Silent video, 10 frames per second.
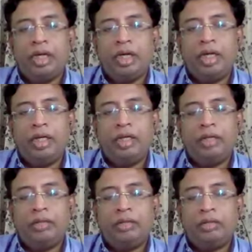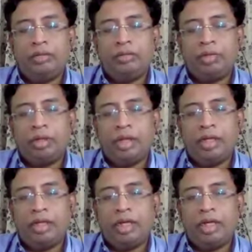And
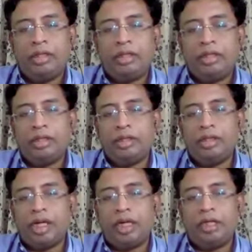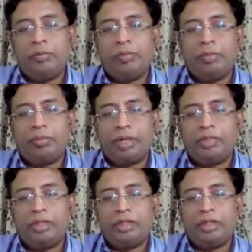at the last, IT people
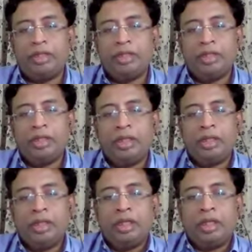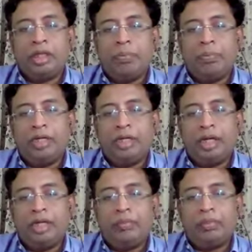primacy, competent
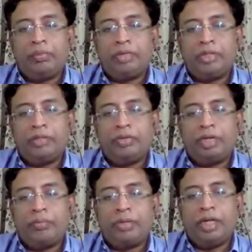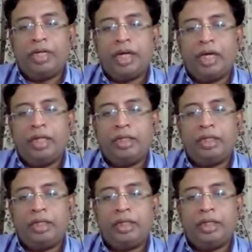IT professional for upgrading IT
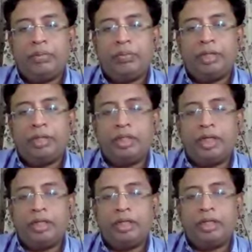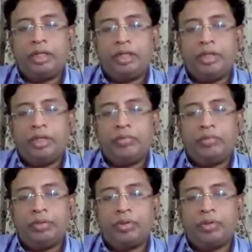skills of present IT executives
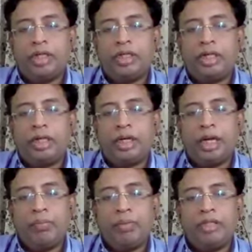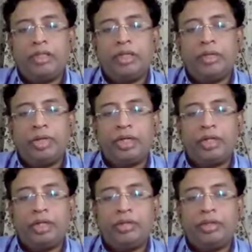so that they can embrace the new
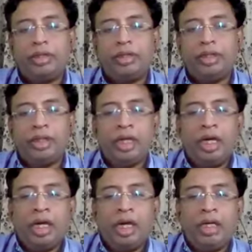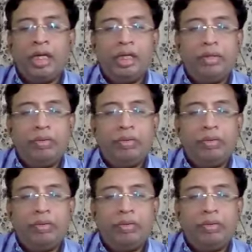technology. And